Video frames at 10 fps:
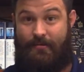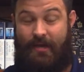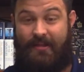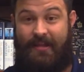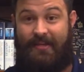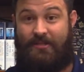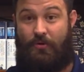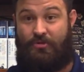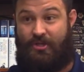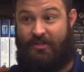Okay, things
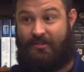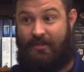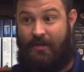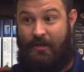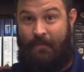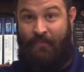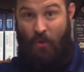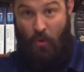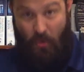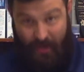don't just
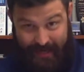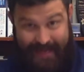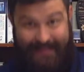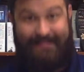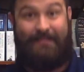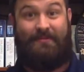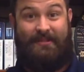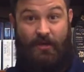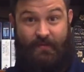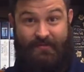organize
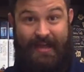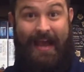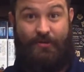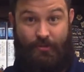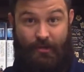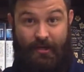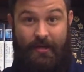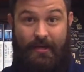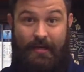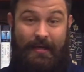themselves naturally,
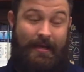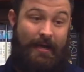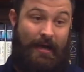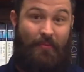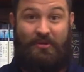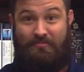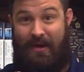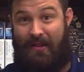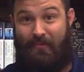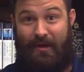uh, which,
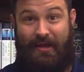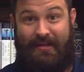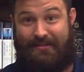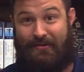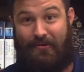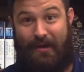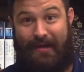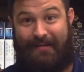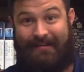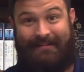by the way, is a direct,